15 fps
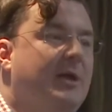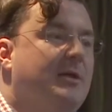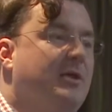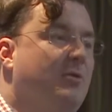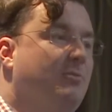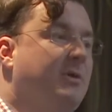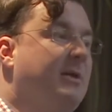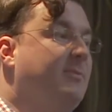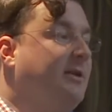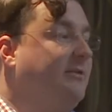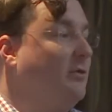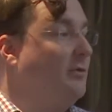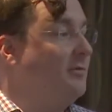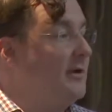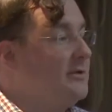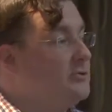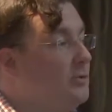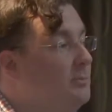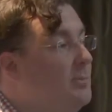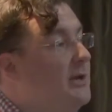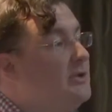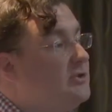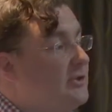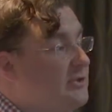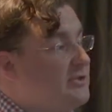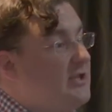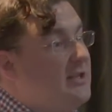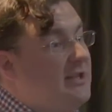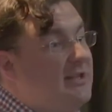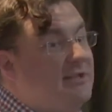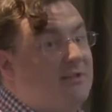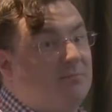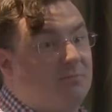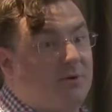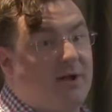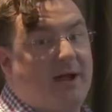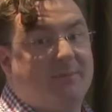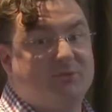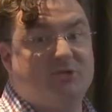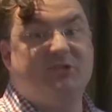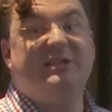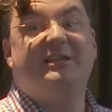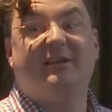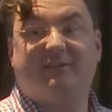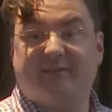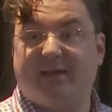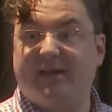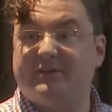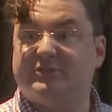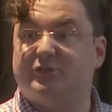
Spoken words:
You maybe do things on patients that they didn't perhaps need a test.